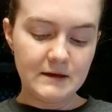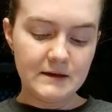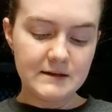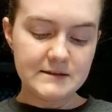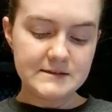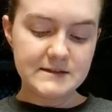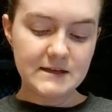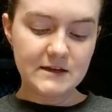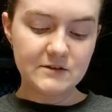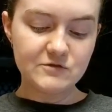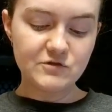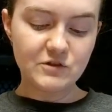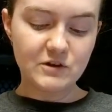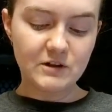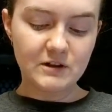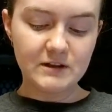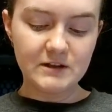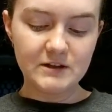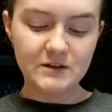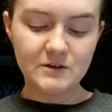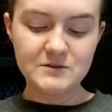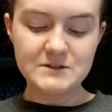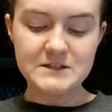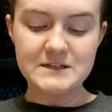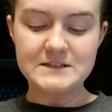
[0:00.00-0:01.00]
Sandra
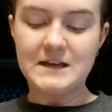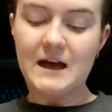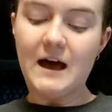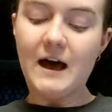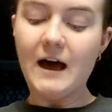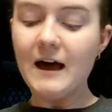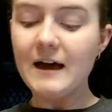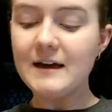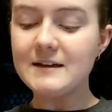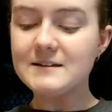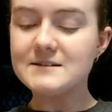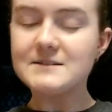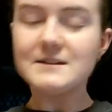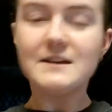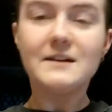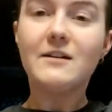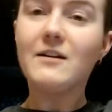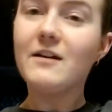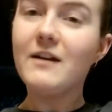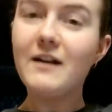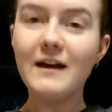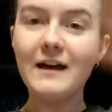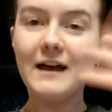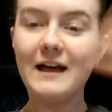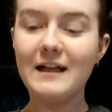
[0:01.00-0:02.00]
Galindo says, hi,
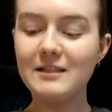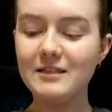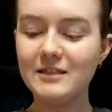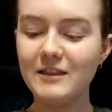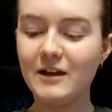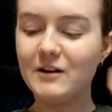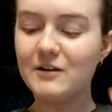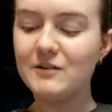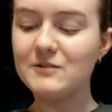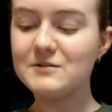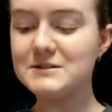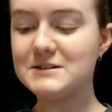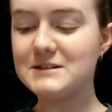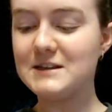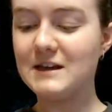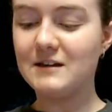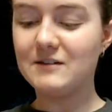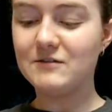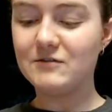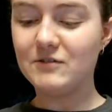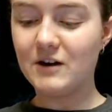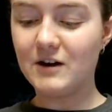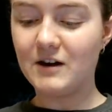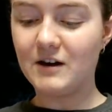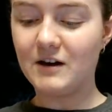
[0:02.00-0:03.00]
Sarah. Hello,
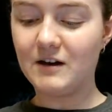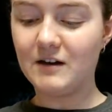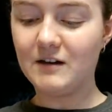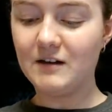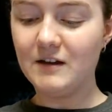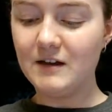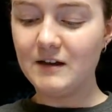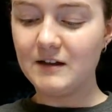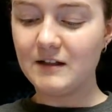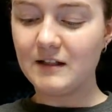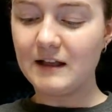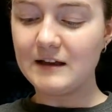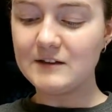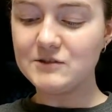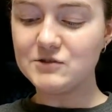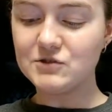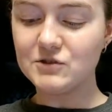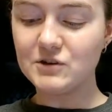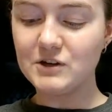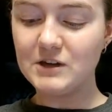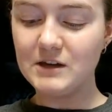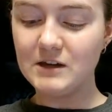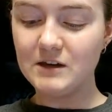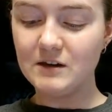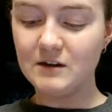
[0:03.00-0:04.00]
Sandra. Glad you're
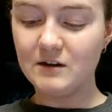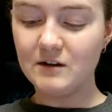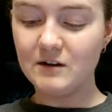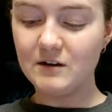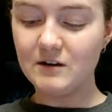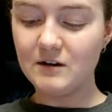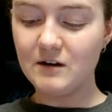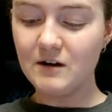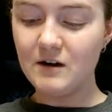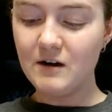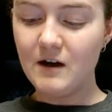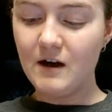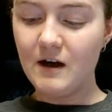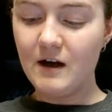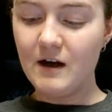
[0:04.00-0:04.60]
here.